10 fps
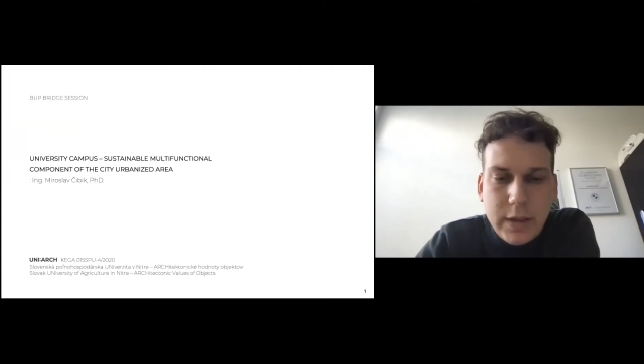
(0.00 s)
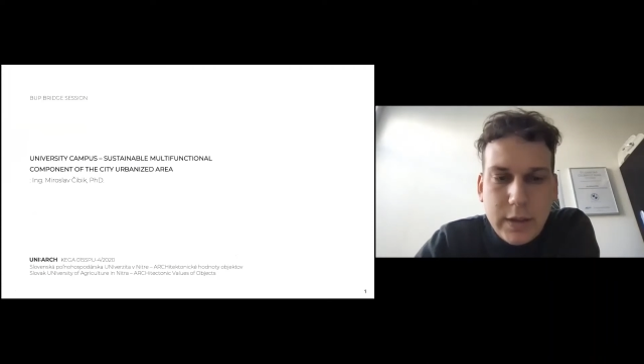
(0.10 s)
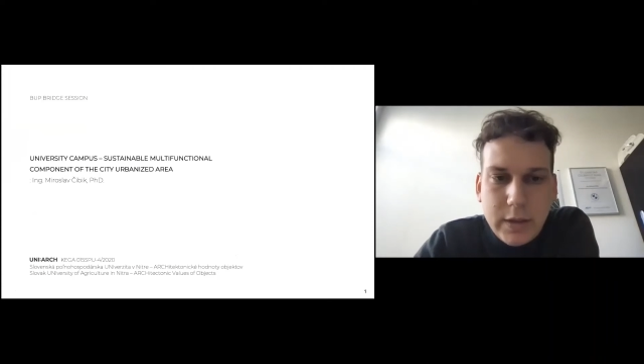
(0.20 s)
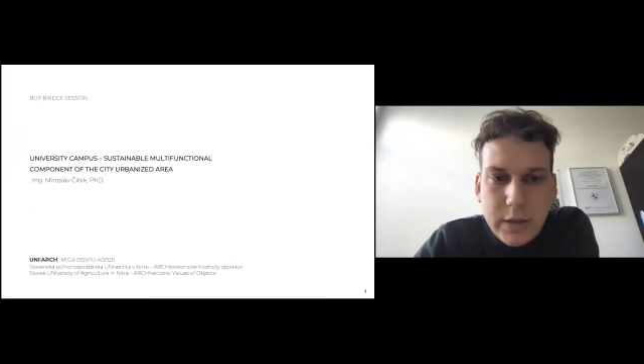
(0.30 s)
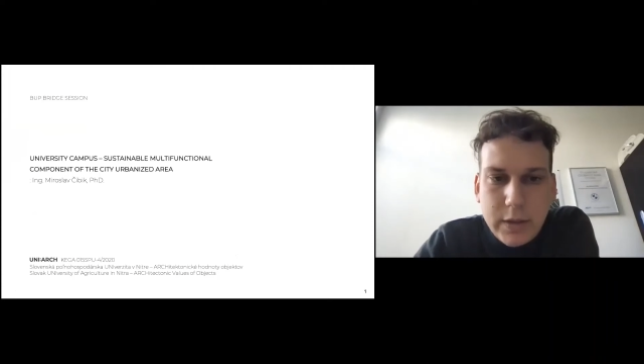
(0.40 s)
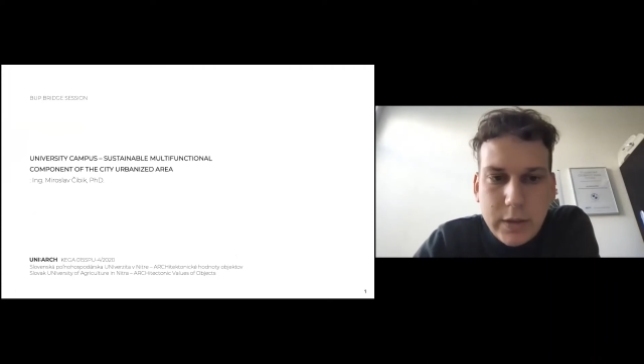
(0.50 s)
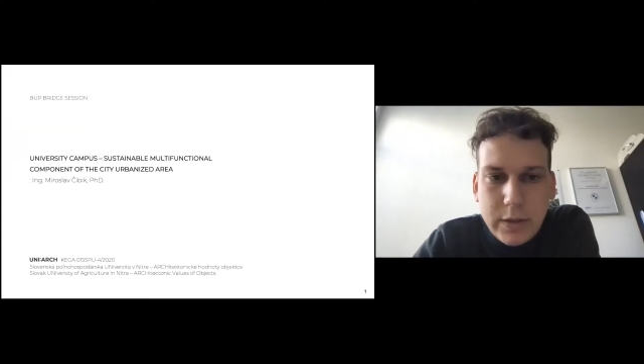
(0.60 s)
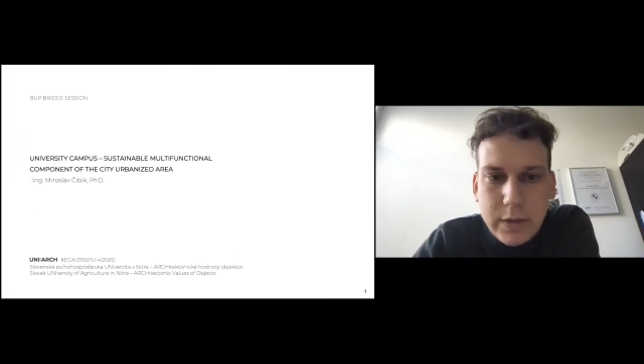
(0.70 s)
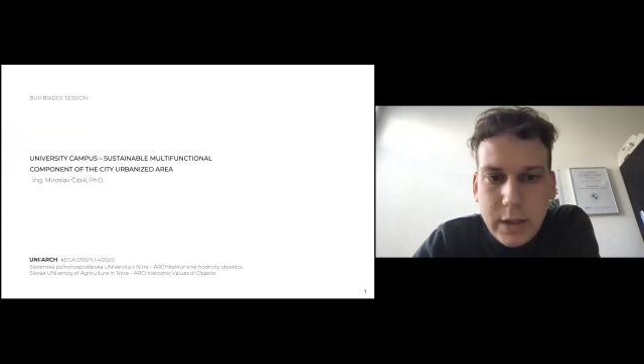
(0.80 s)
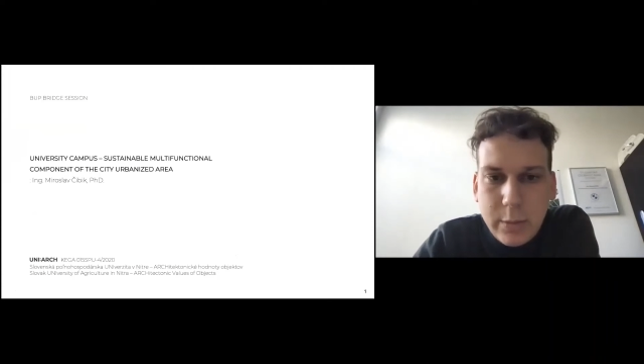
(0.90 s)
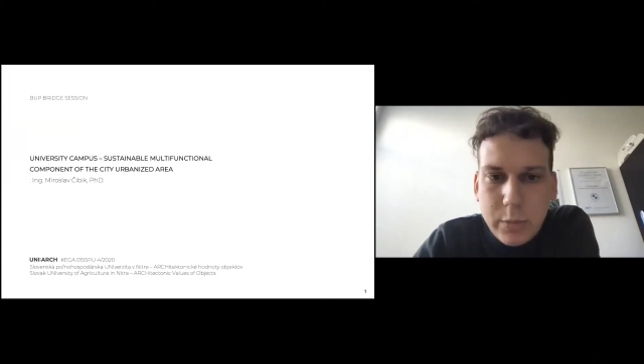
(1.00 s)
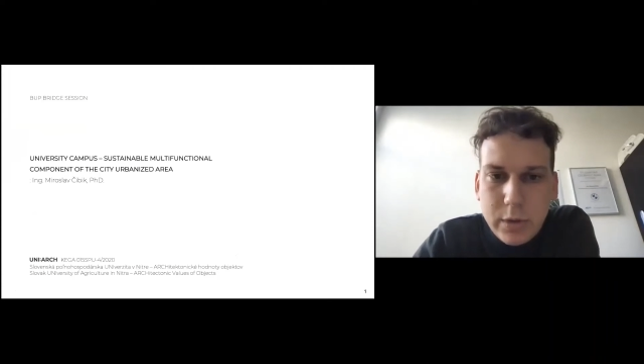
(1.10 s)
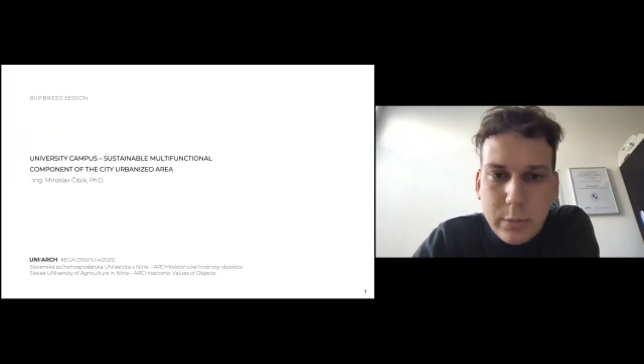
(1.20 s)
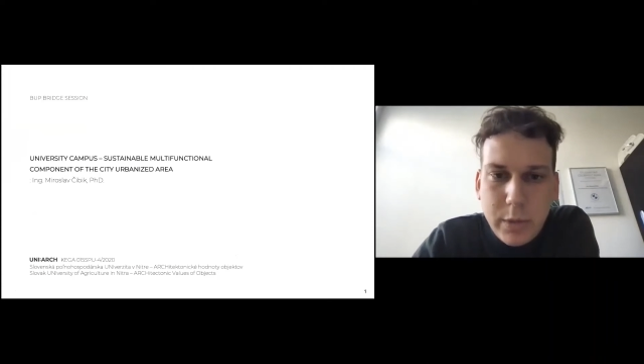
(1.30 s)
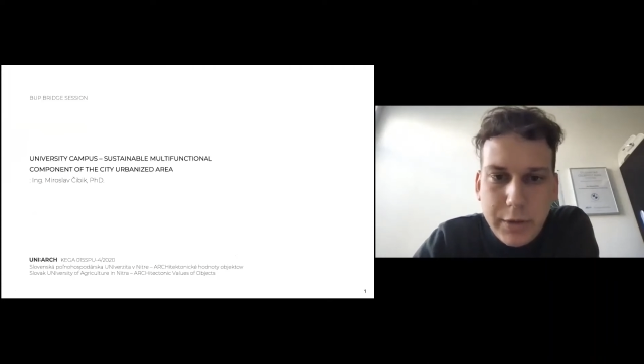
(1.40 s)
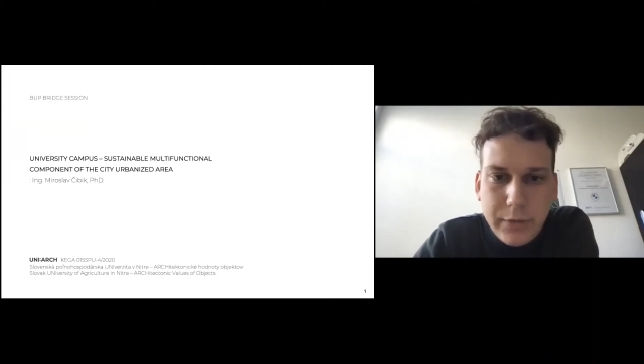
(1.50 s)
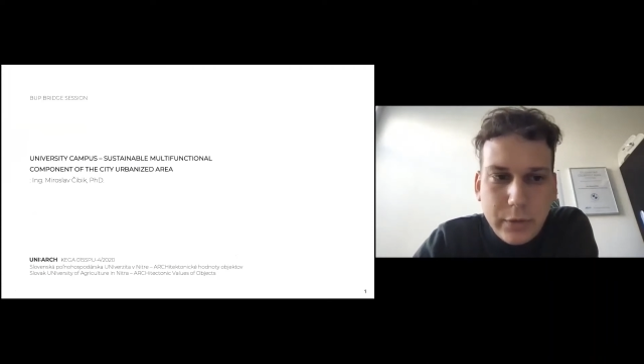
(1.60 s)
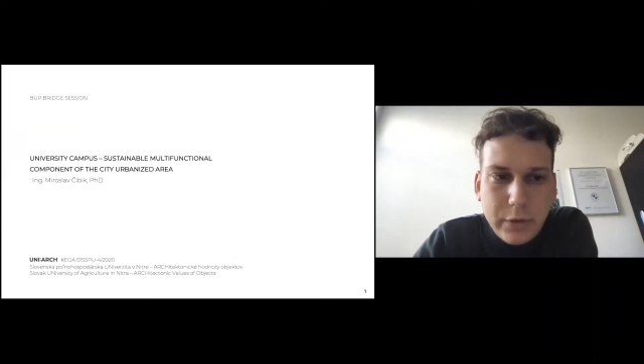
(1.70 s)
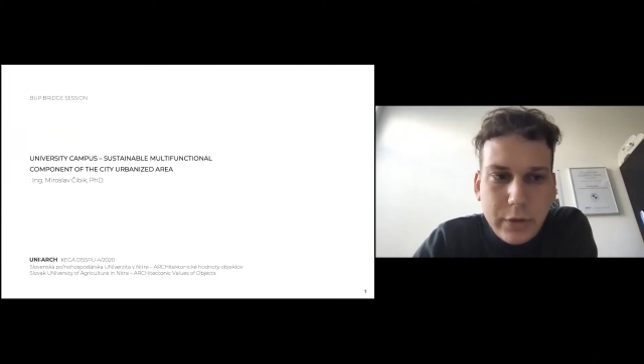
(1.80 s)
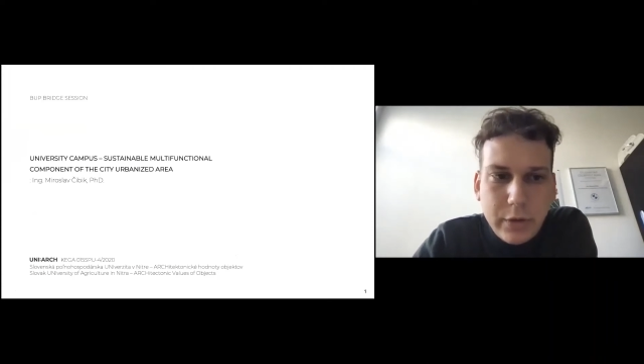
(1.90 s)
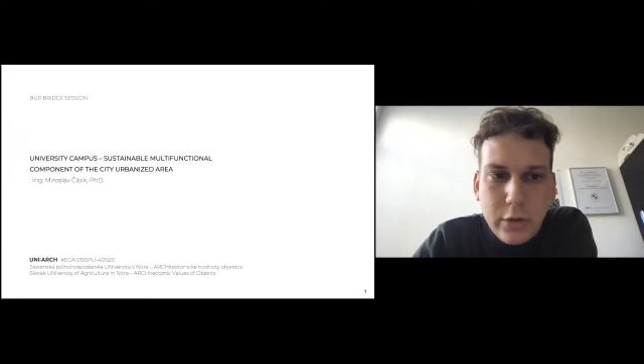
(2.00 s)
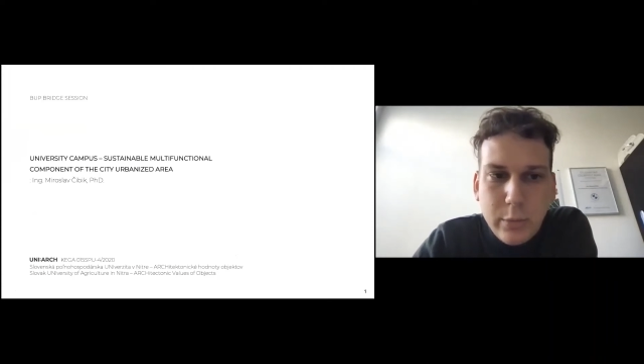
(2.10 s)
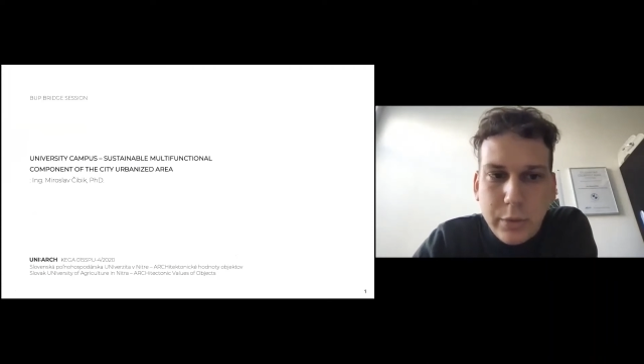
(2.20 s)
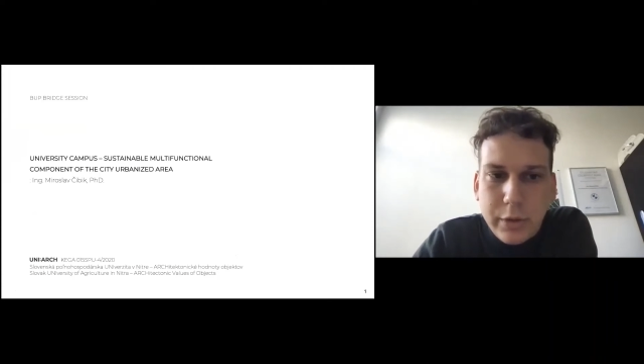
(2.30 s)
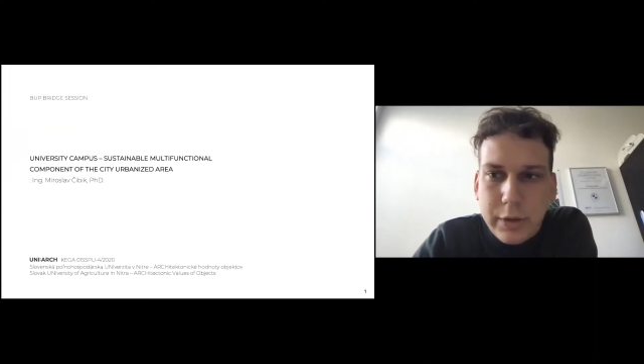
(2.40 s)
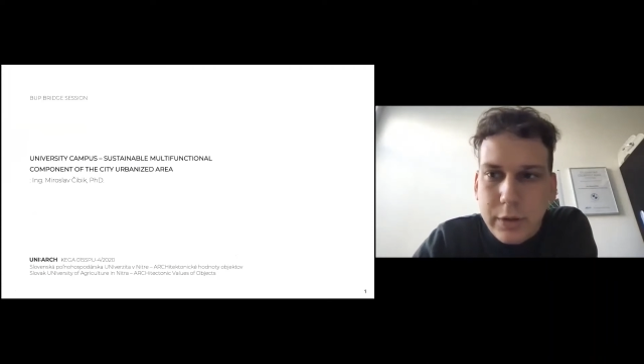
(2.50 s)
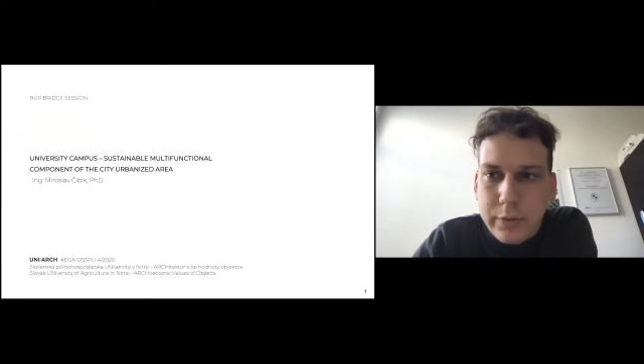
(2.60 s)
as a sustainable multifunctional component